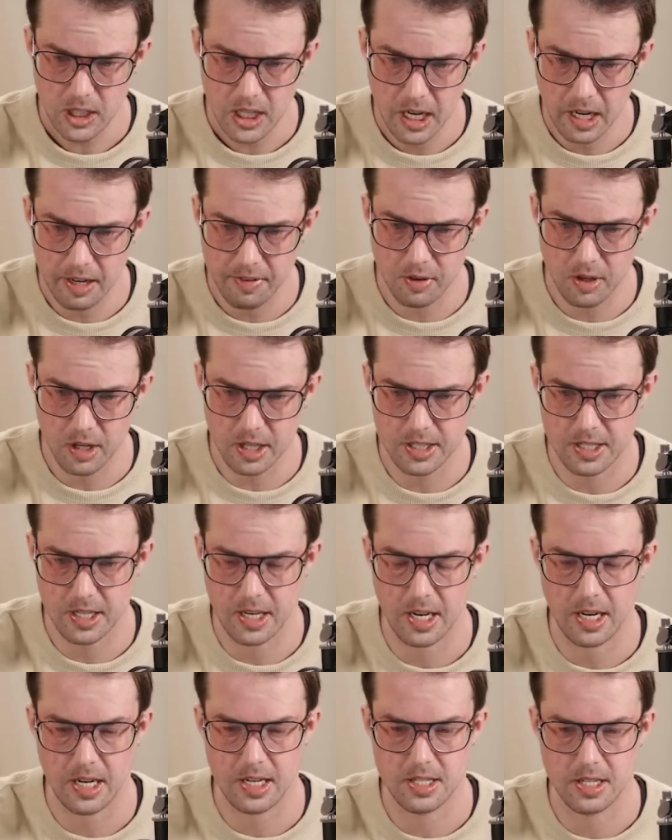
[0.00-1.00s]
I've got the
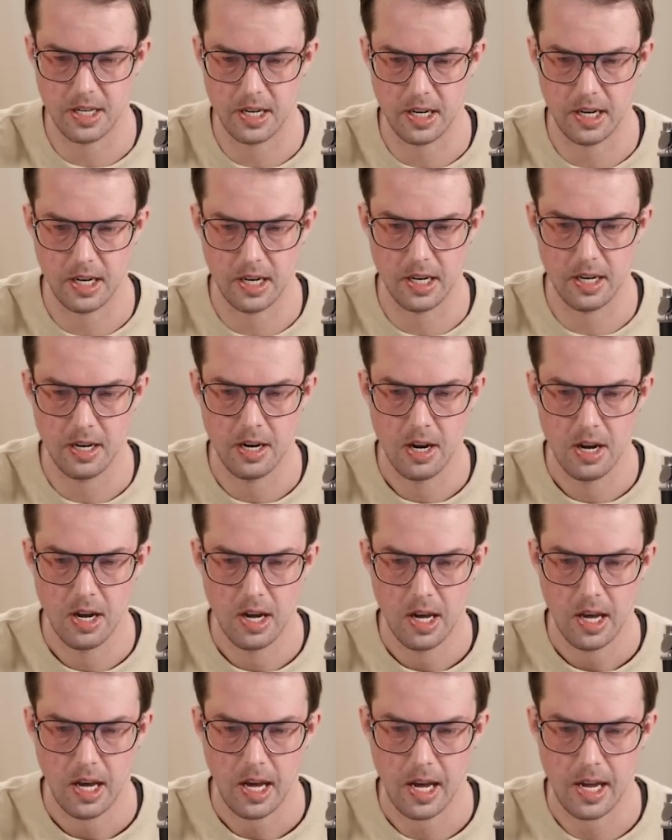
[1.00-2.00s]
data here,
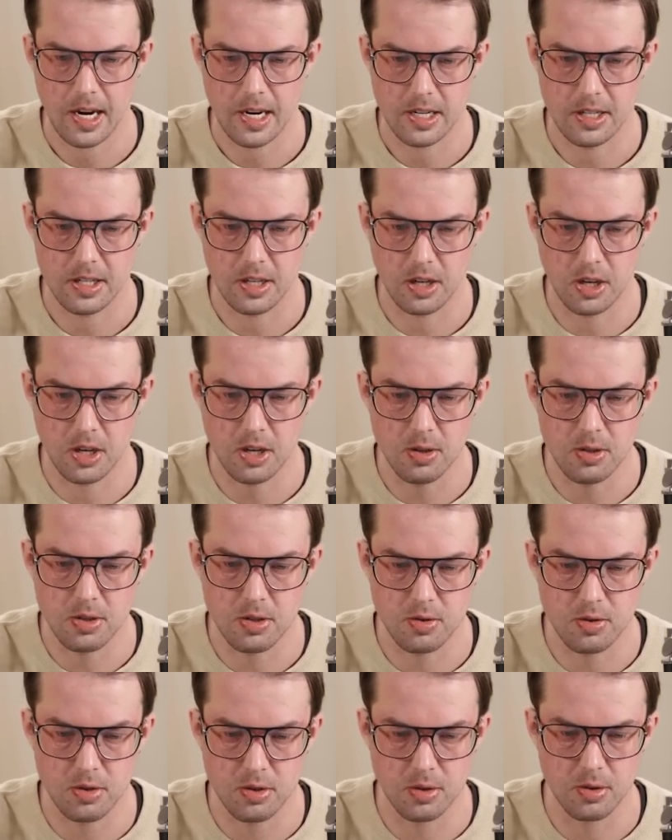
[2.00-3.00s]
and in
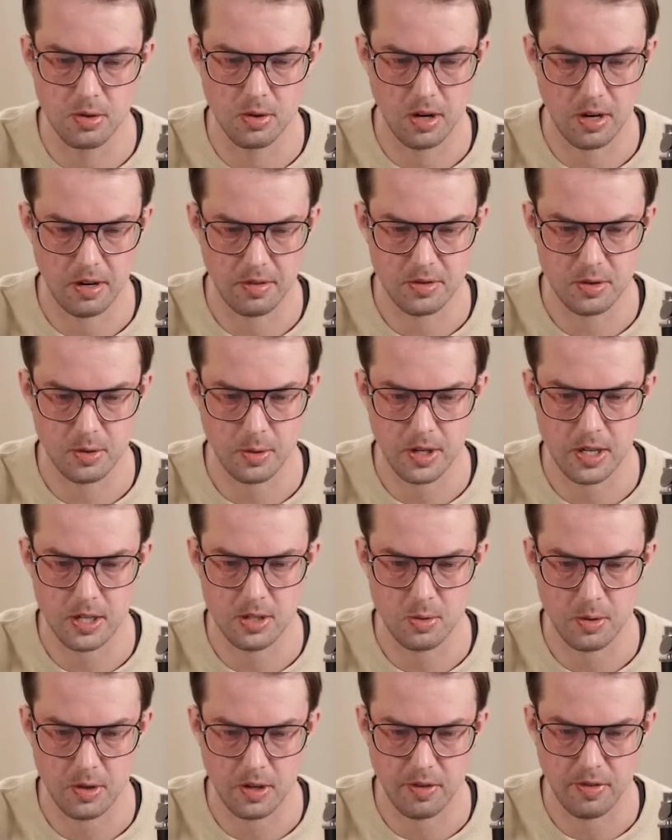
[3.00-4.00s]
Q2 of
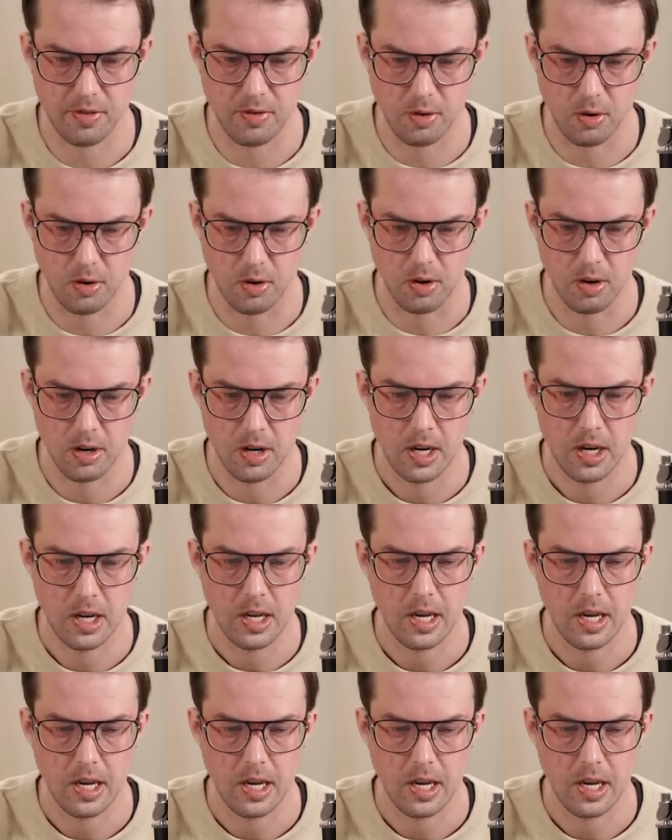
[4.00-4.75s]
2024,